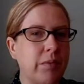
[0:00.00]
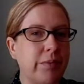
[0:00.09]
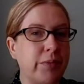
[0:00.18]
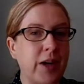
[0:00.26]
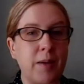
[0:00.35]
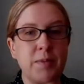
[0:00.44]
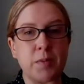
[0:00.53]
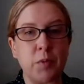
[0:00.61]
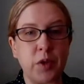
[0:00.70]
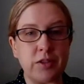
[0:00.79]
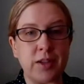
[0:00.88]
perhaps
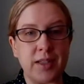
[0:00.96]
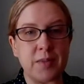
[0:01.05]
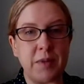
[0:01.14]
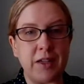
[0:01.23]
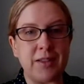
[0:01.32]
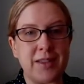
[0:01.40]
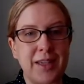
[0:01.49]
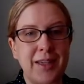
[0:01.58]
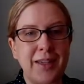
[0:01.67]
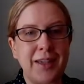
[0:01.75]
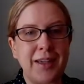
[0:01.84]
more
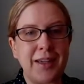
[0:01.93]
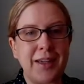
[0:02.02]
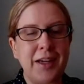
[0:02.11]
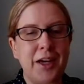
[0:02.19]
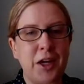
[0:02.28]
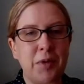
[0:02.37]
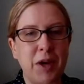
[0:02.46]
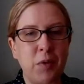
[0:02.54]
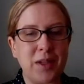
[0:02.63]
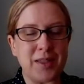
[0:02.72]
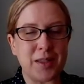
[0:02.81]
transparency
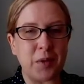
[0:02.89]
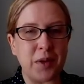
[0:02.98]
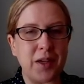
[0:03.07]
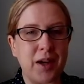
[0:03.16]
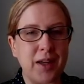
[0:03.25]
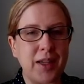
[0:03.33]
about what's going on.